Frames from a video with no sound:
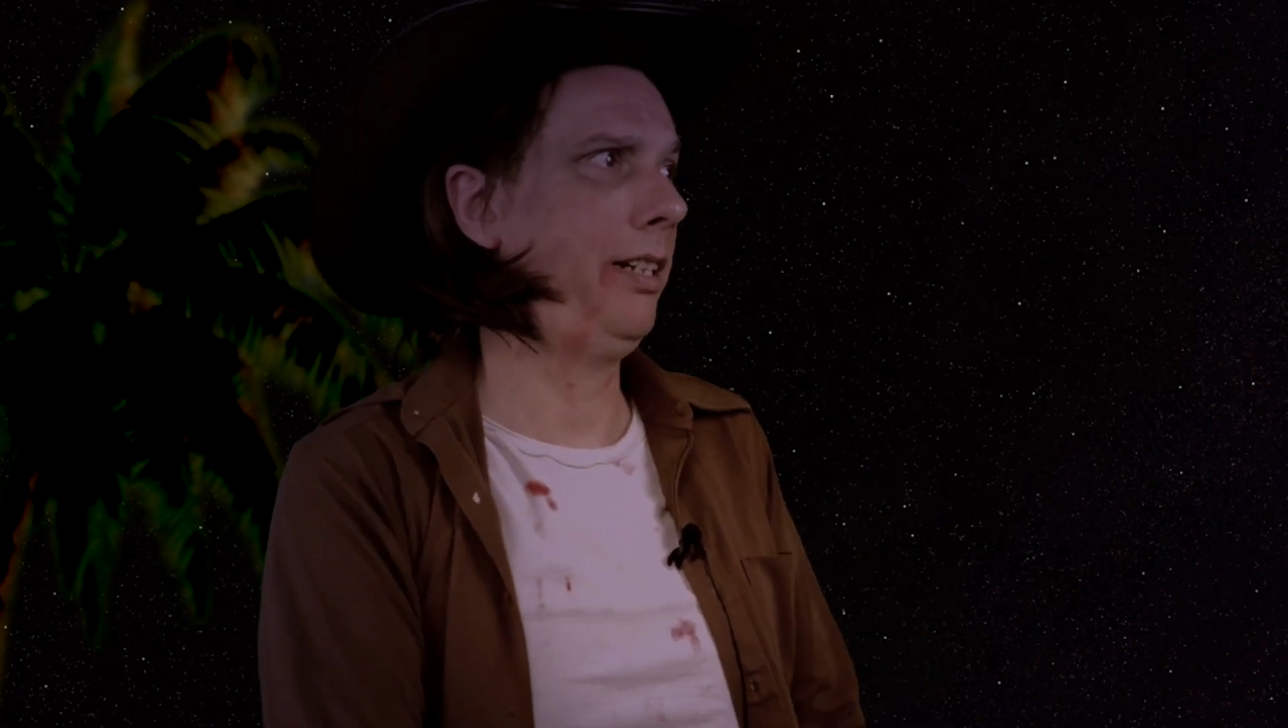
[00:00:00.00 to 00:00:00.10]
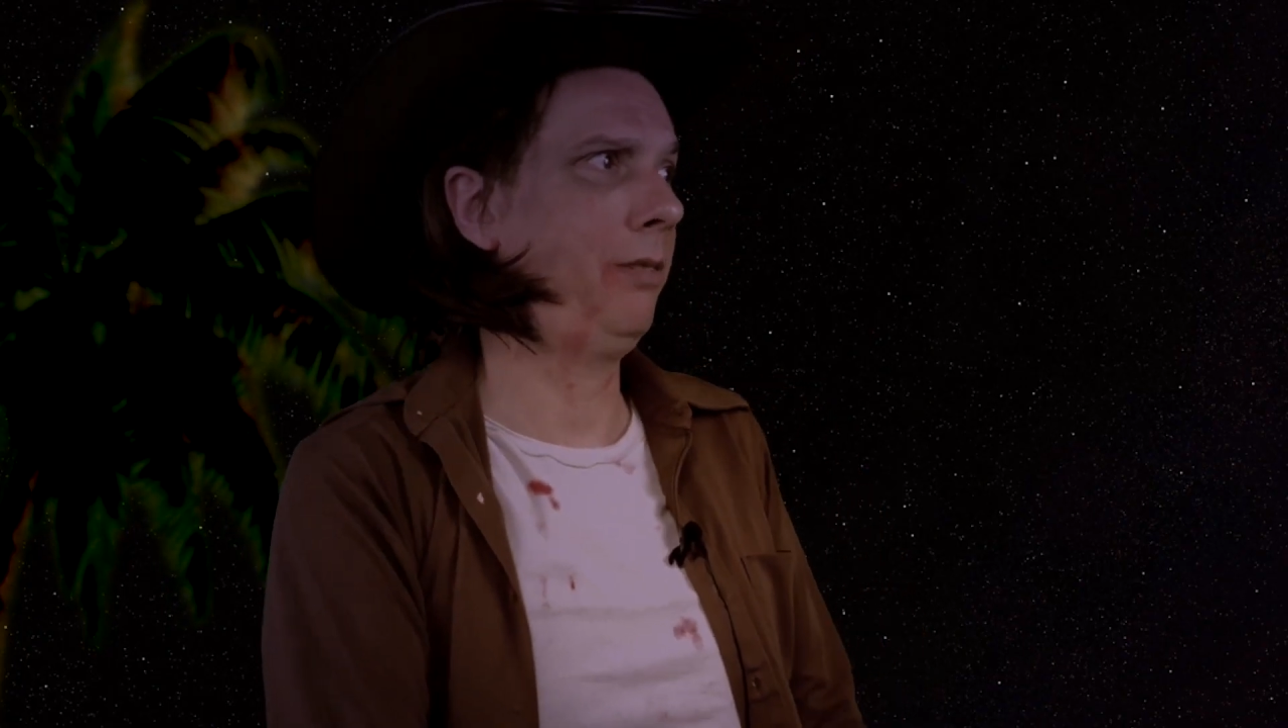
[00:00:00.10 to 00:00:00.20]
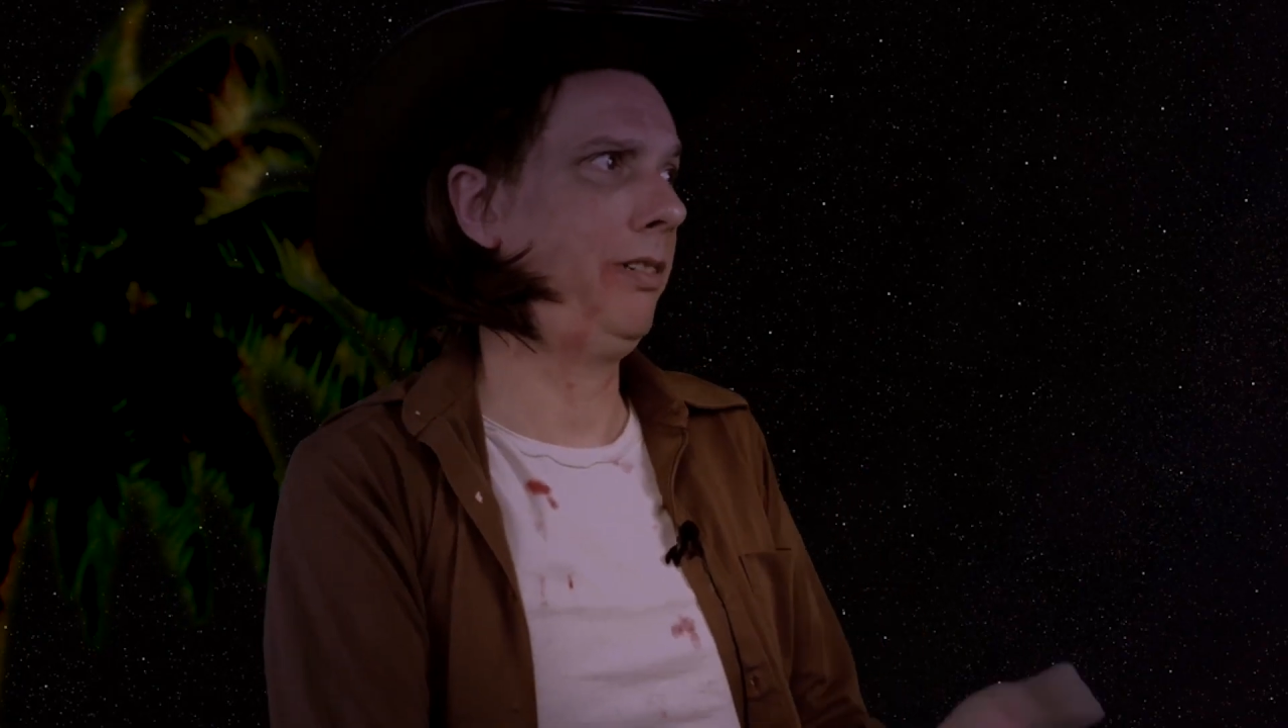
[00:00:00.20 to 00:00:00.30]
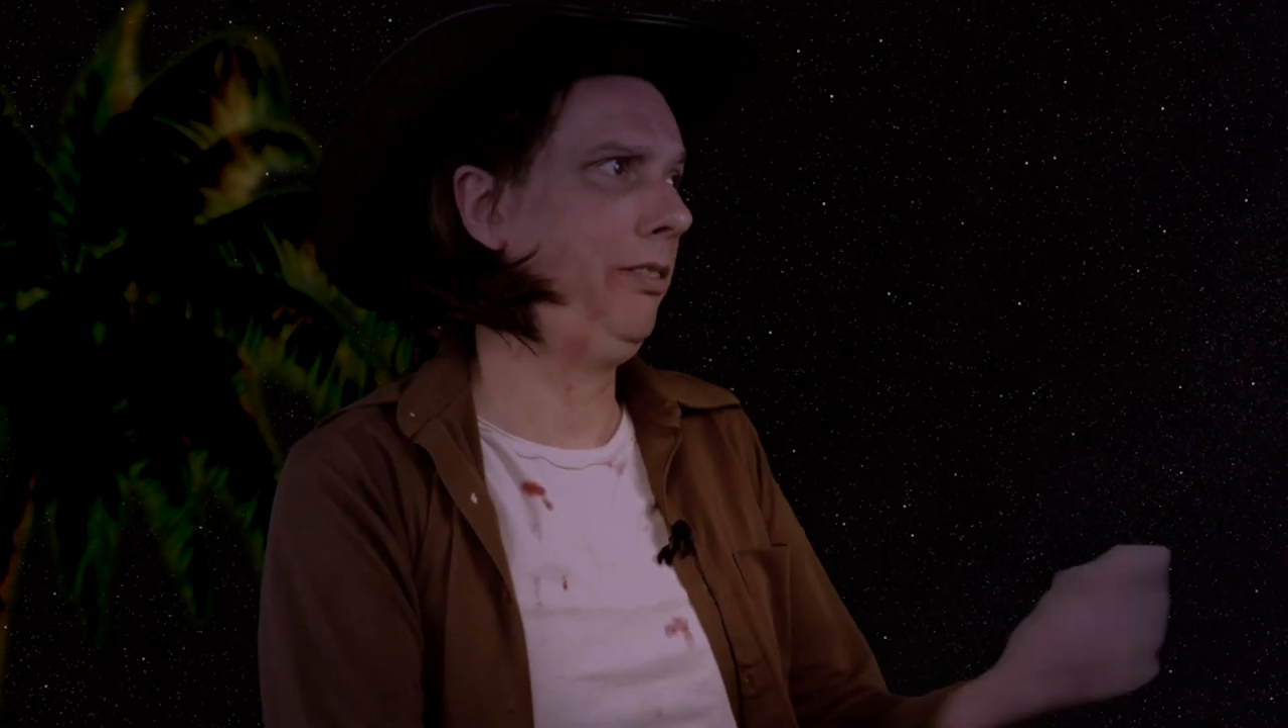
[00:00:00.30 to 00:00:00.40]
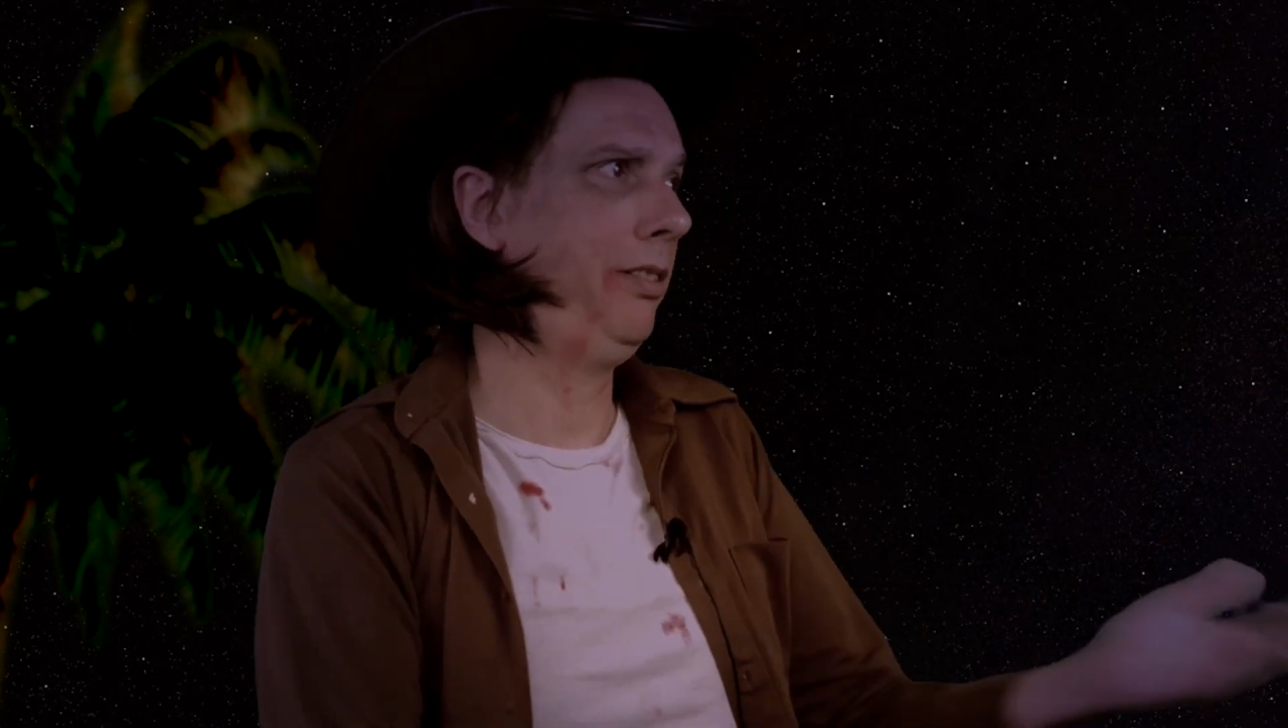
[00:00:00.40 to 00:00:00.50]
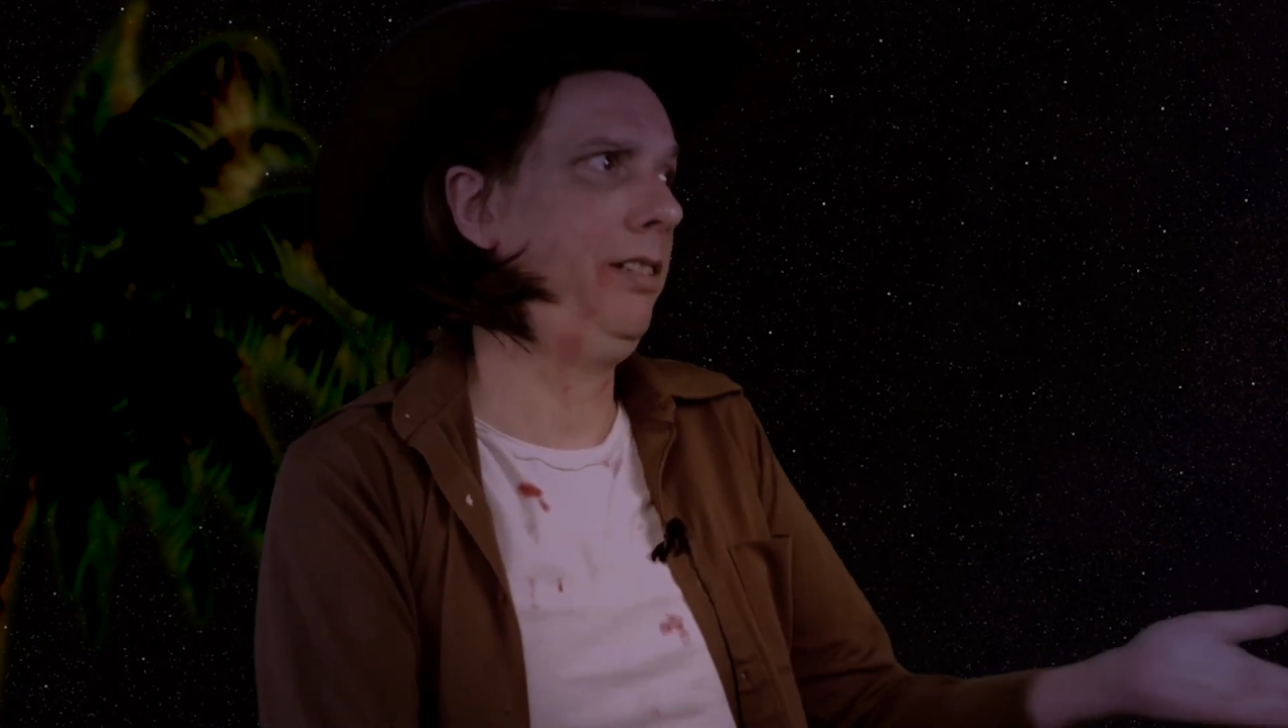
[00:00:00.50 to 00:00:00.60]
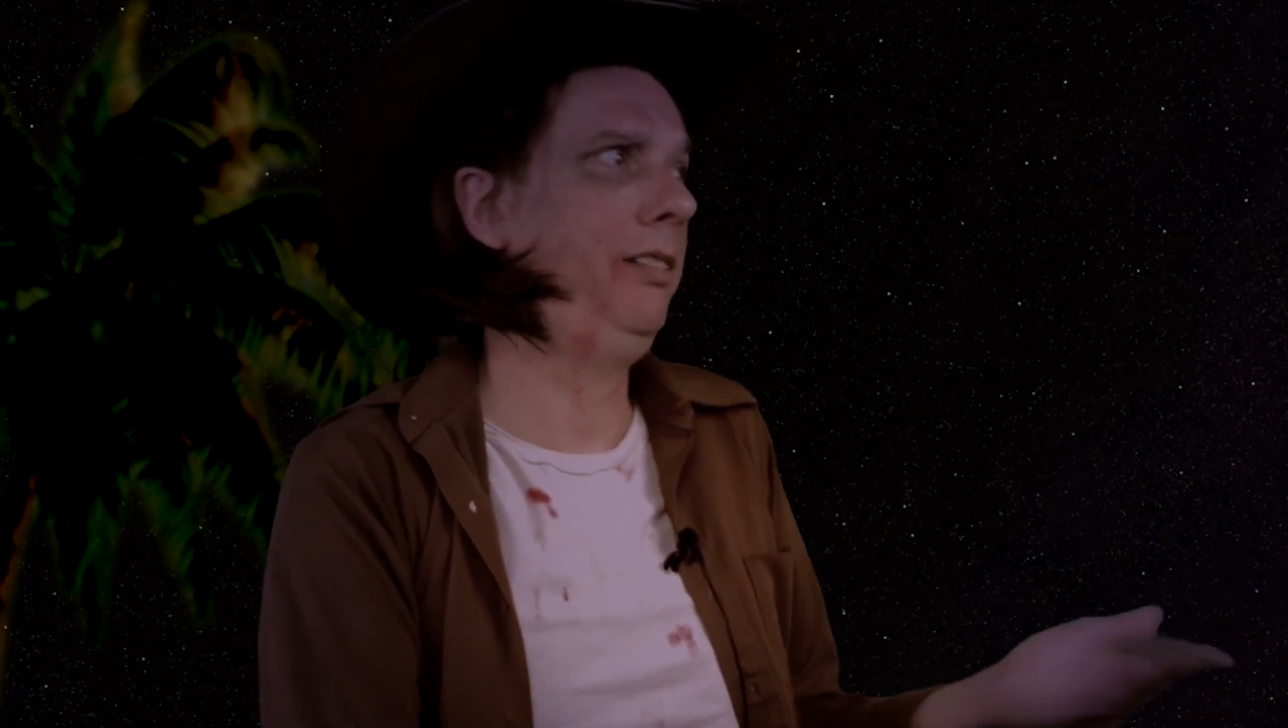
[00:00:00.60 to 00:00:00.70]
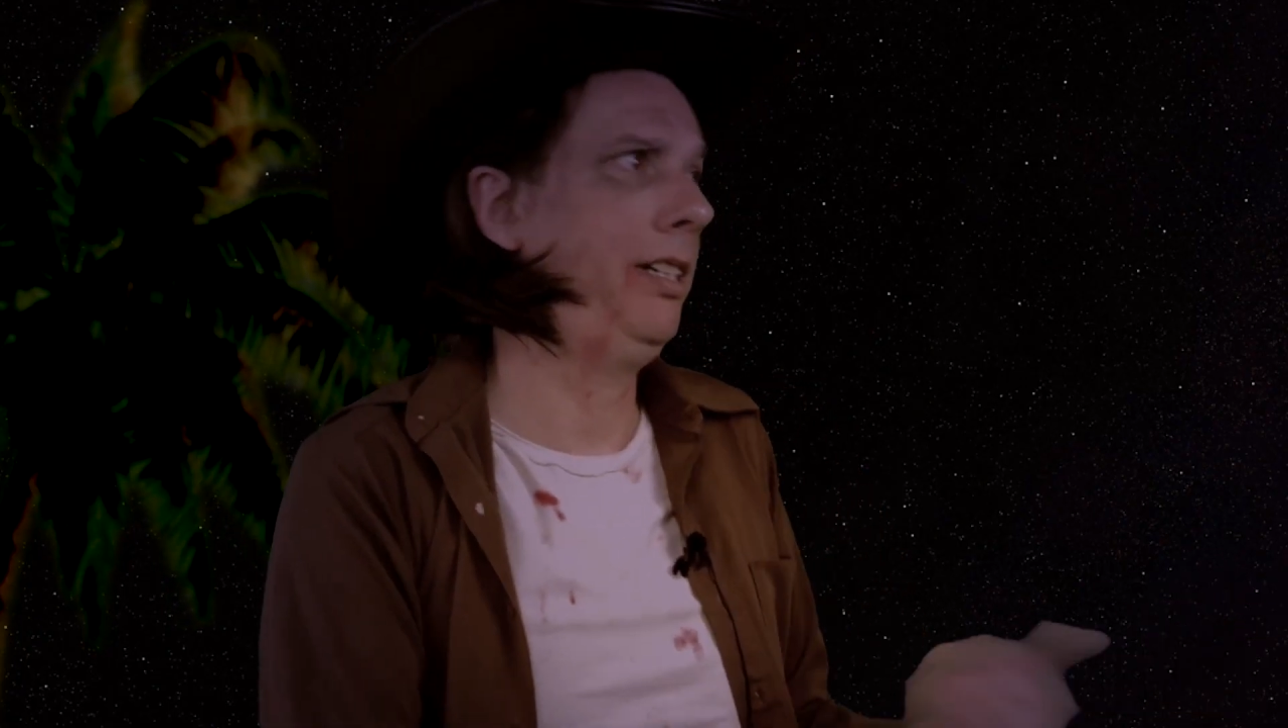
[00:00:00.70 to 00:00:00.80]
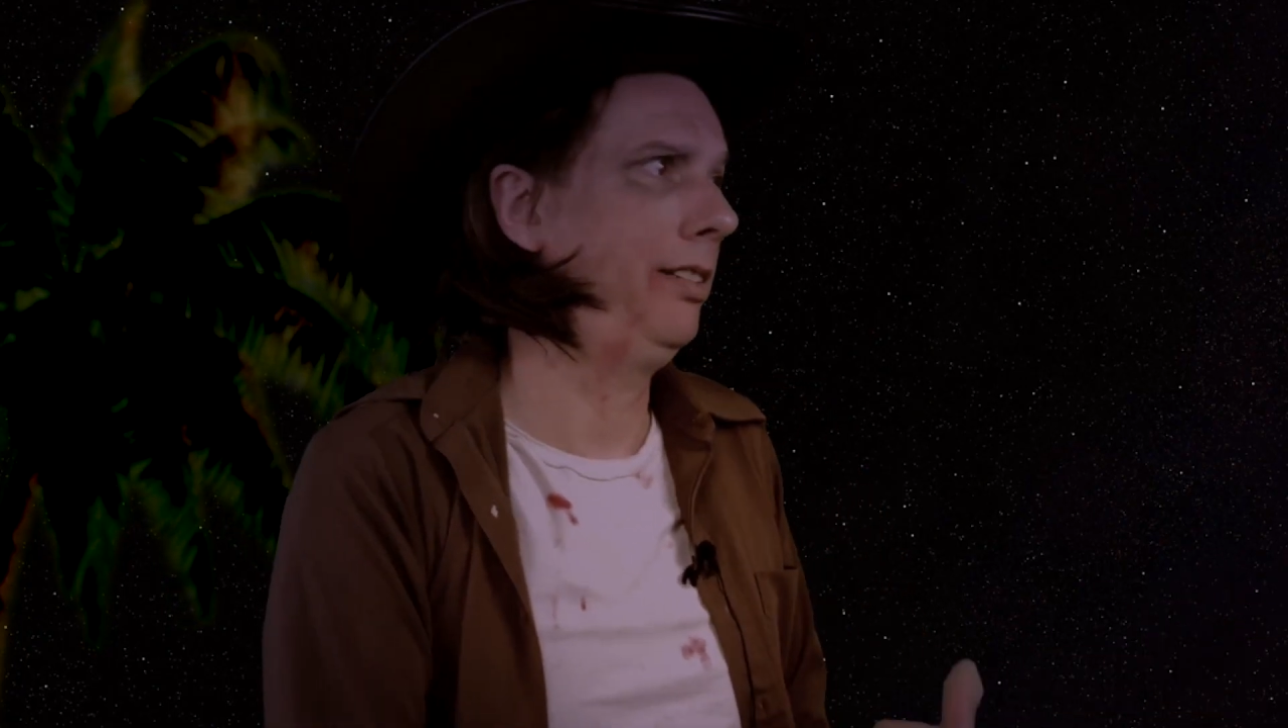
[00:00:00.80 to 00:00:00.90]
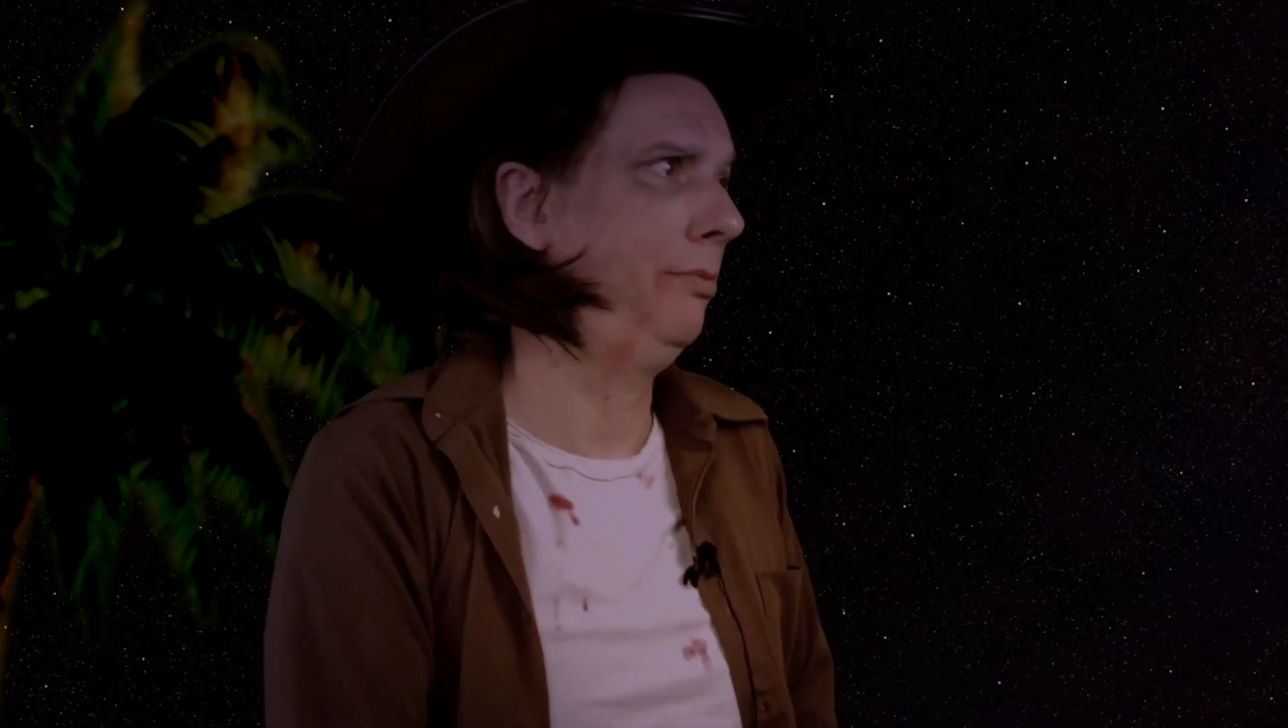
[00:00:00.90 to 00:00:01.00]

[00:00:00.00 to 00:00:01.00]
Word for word: That's what you sound like to